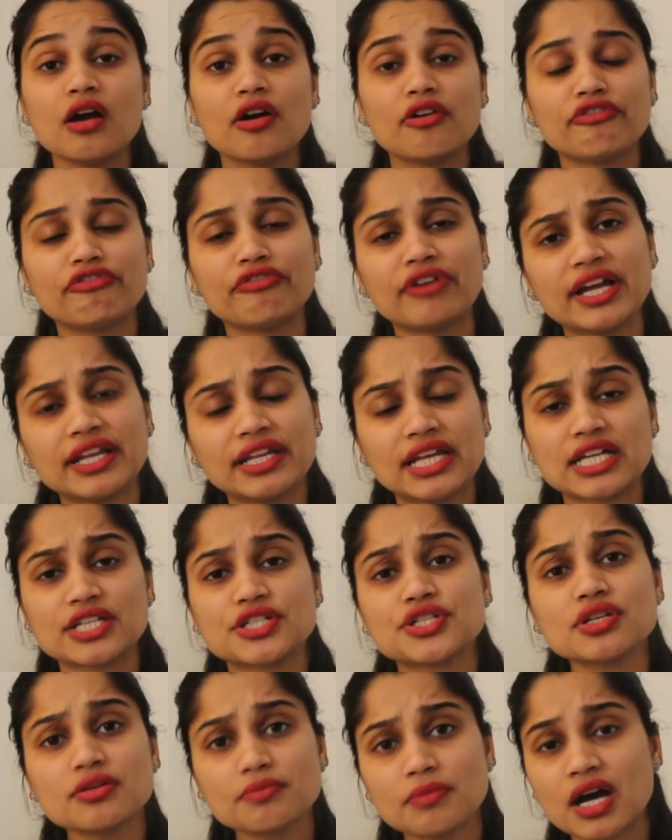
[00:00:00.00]

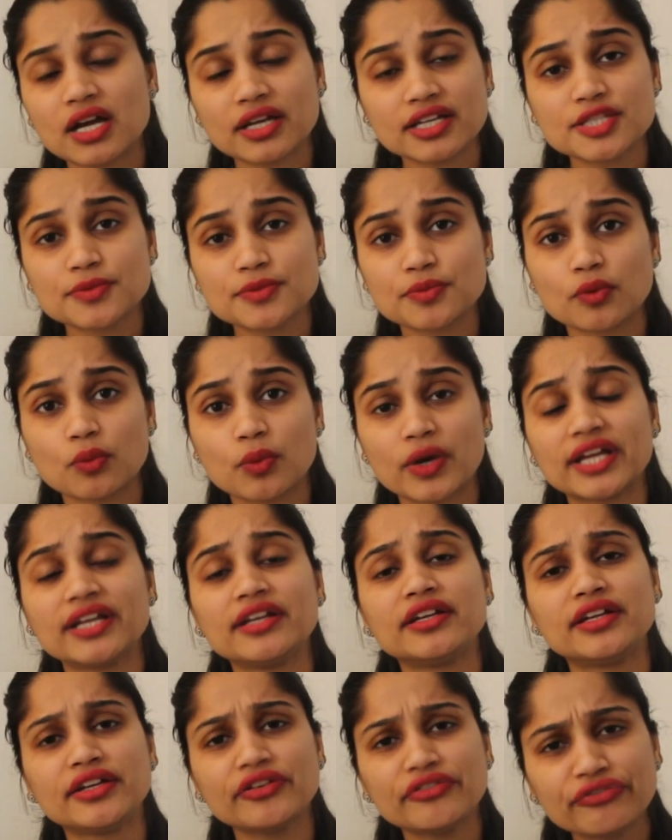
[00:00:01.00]
Financial markets
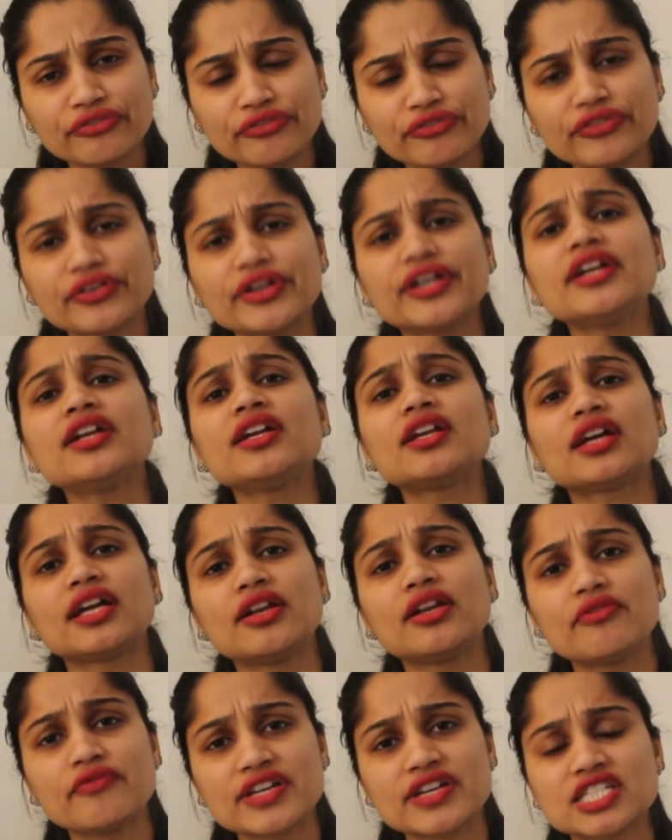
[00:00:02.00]
provide different
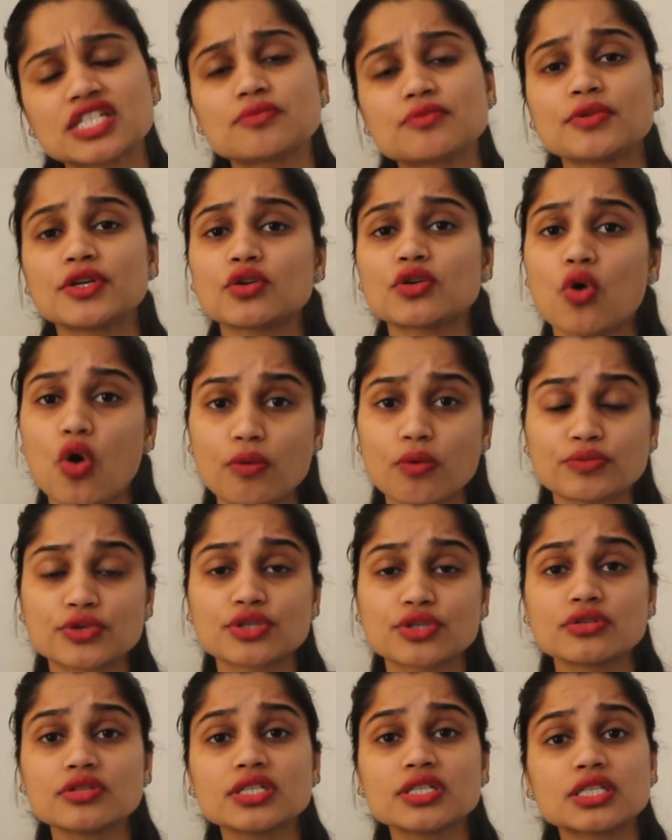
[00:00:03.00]
investment
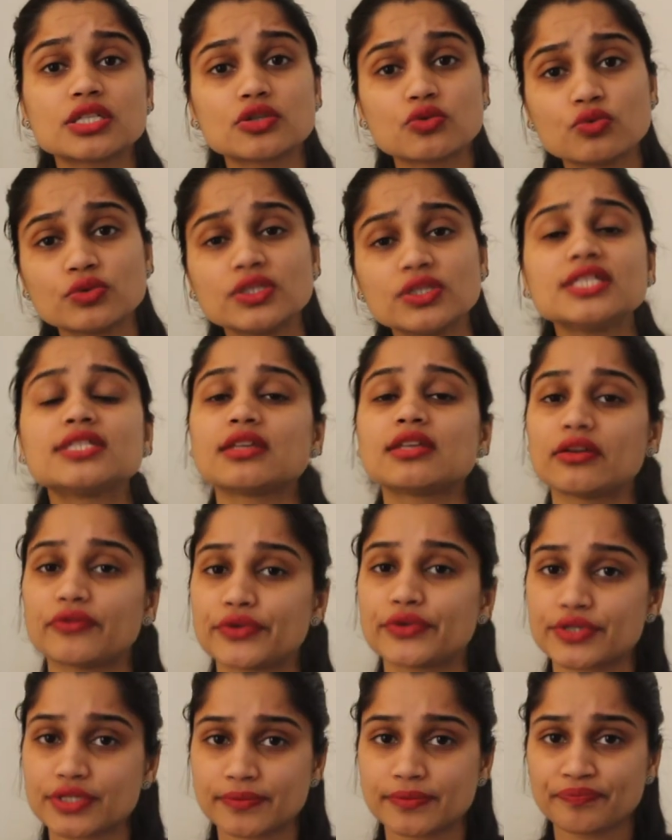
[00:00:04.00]
options to the
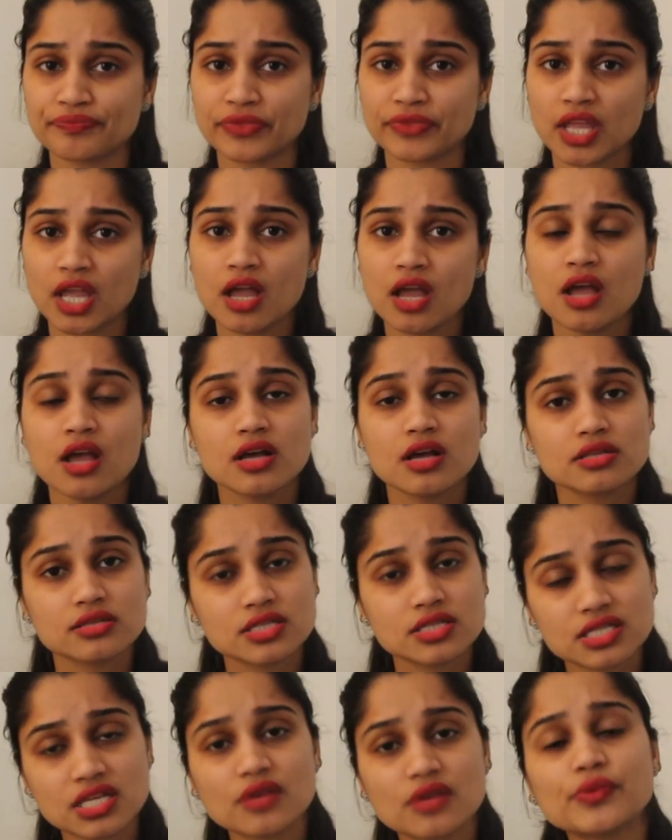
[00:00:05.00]
savers. The
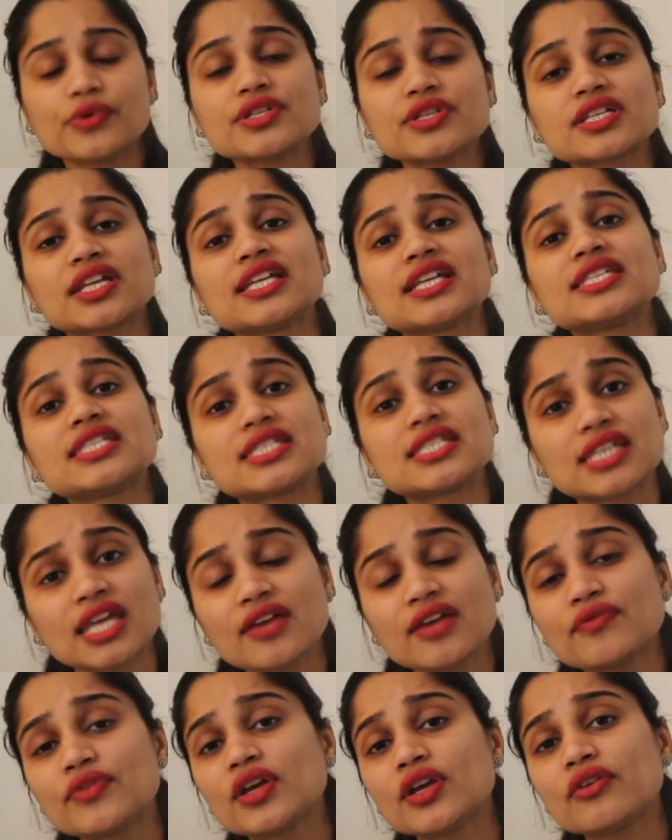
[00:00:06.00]
savers can
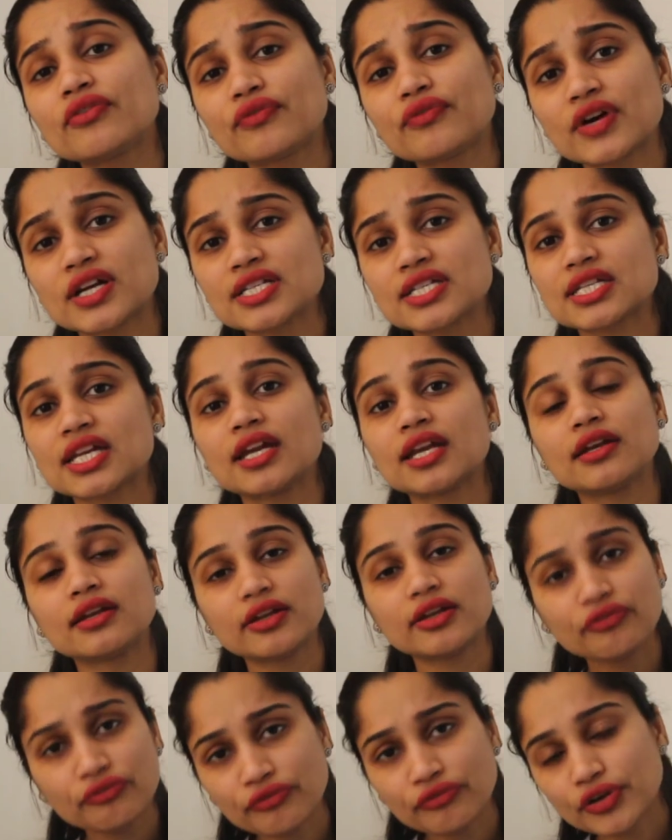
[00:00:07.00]
save their funds in
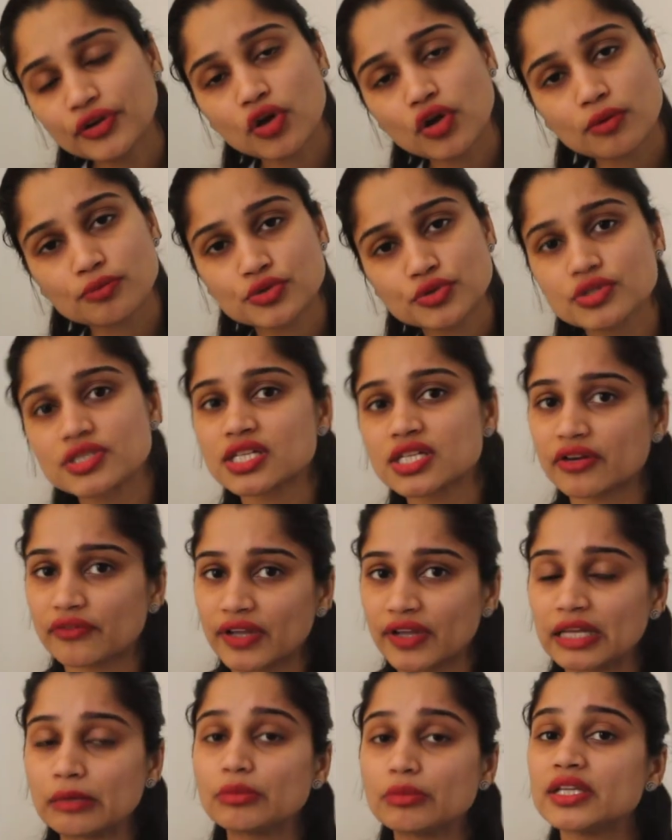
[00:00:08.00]
different options
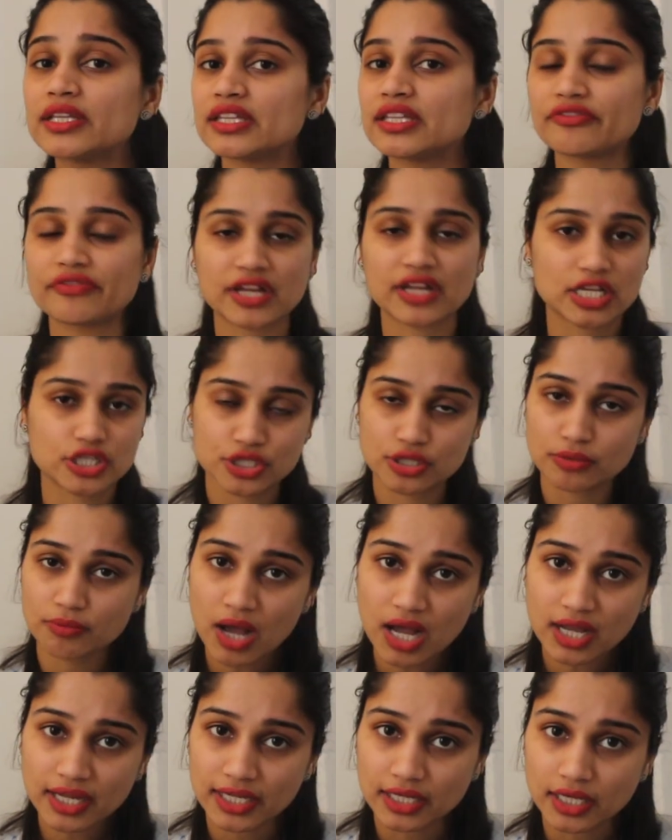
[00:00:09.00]
available in the financial
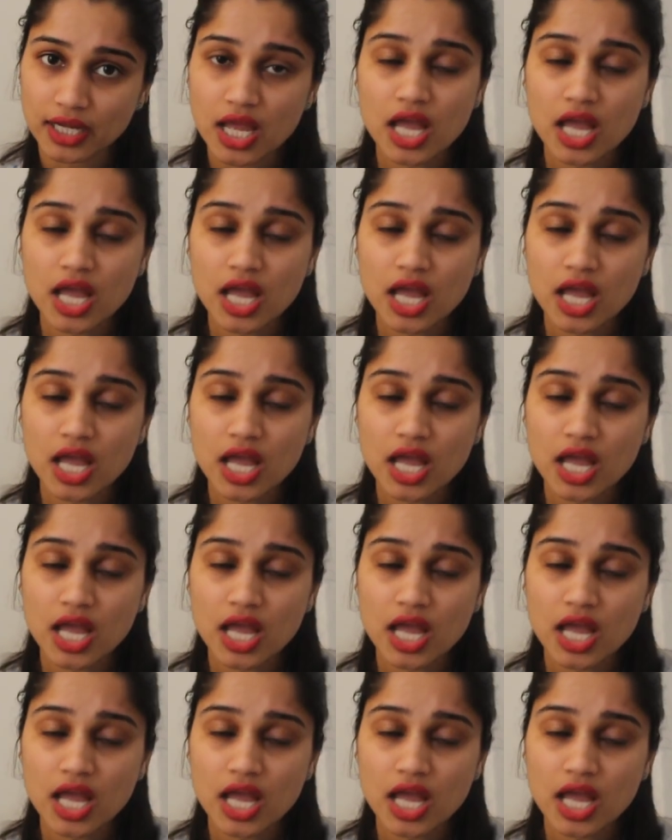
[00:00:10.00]
market.